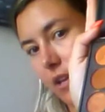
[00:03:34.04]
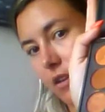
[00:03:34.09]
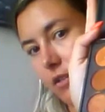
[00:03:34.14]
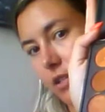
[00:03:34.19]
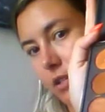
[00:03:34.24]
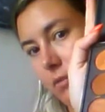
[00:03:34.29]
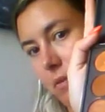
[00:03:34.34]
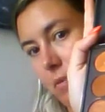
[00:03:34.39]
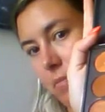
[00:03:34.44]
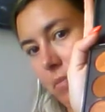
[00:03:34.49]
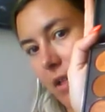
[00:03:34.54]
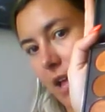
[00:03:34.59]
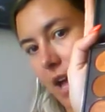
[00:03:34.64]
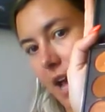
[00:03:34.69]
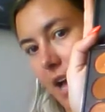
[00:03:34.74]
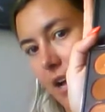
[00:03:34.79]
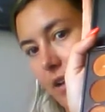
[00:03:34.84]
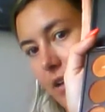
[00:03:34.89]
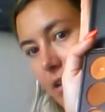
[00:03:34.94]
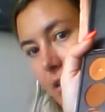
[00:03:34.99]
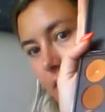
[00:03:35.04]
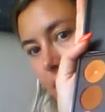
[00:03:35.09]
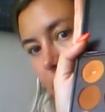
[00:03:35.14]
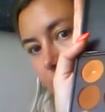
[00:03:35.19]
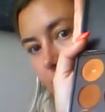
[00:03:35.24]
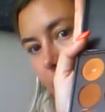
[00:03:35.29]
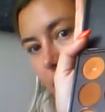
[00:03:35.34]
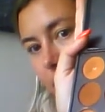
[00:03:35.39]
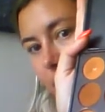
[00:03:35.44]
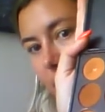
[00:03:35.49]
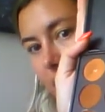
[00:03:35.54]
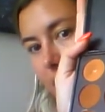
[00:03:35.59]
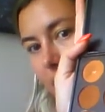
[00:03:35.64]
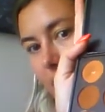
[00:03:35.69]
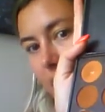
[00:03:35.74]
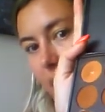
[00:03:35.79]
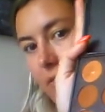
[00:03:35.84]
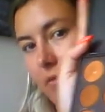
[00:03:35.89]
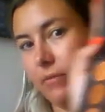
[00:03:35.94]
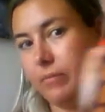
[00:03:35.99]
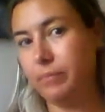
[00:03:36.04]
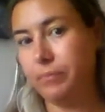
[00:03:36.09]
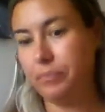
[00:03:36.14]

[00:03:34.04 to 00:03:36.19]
used to be black. It fell out.